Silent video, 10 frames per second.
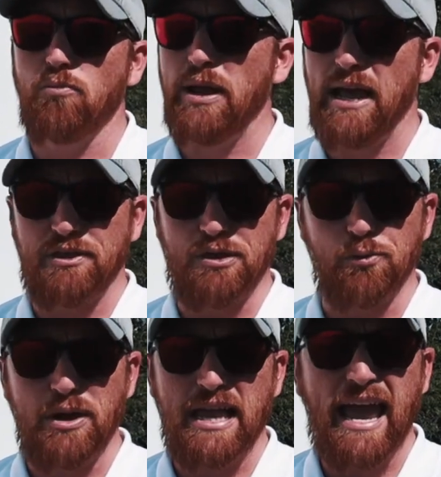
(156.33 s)
we had
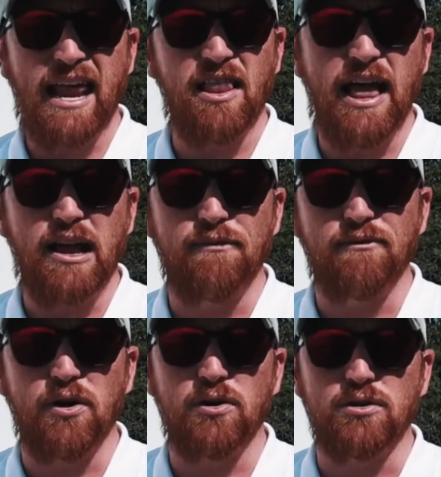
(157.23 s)
3 Cadillac
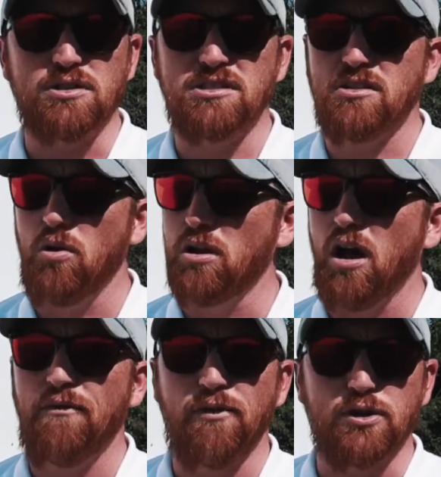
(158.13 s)
converters stolen
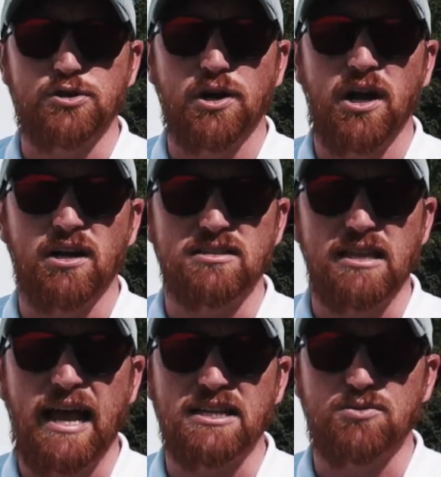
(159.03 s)
off our trucks
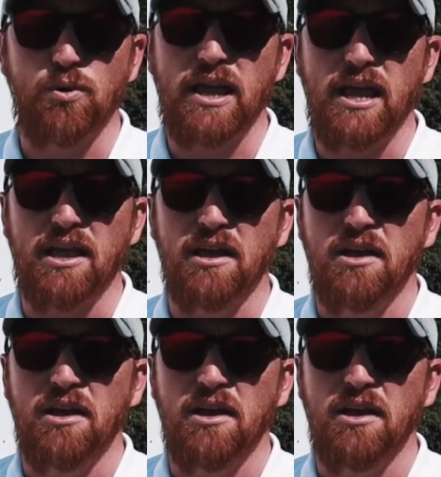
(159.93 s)
last week,